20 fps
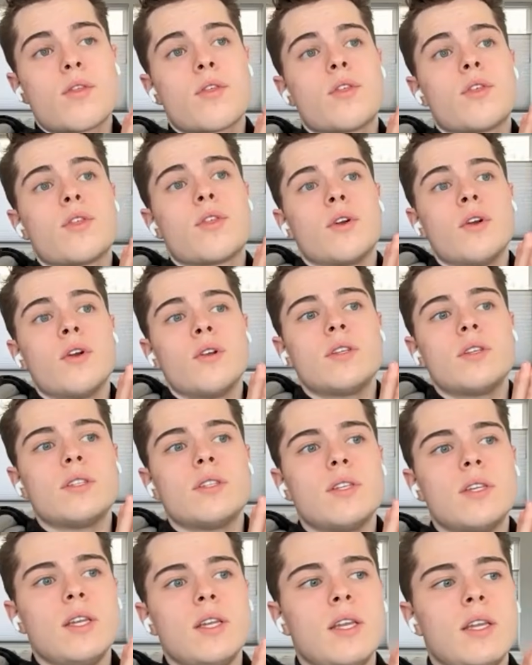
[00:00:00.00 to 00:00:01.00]

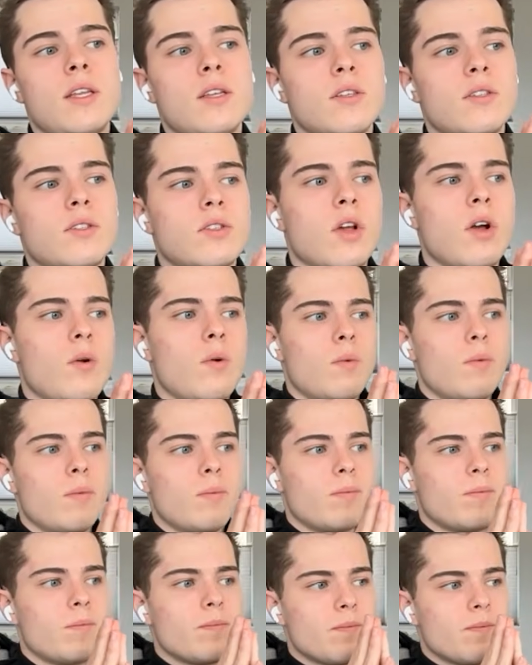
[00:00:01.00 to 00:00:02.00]
13. So
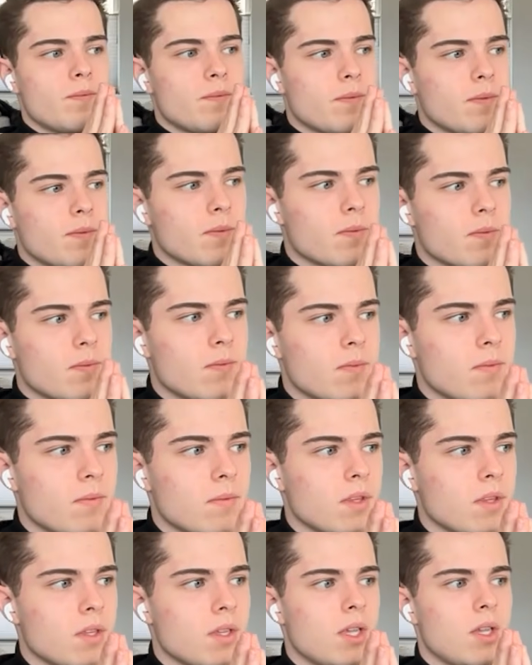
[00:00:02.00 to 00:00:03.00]

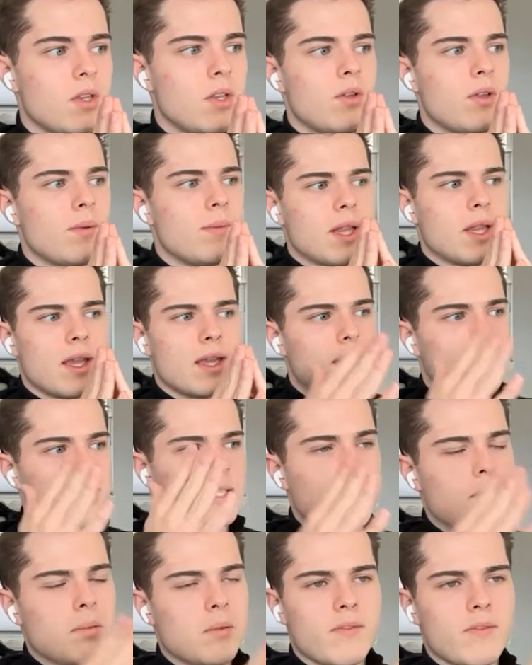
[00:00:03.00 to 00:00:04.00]
can you give me like an
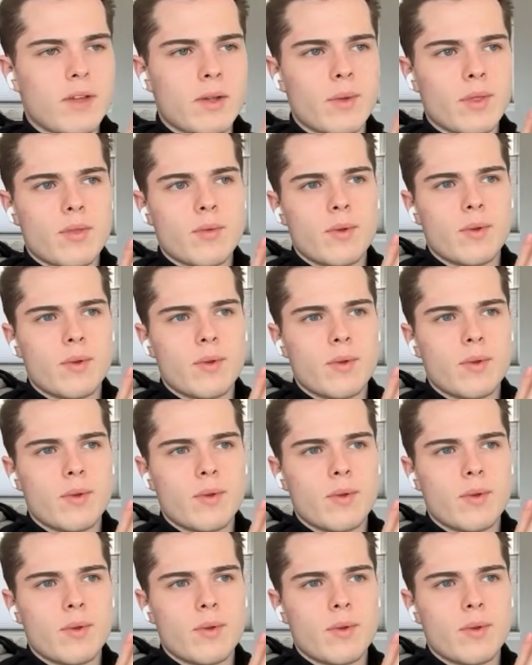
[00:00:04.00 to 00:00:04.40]
example of like what three of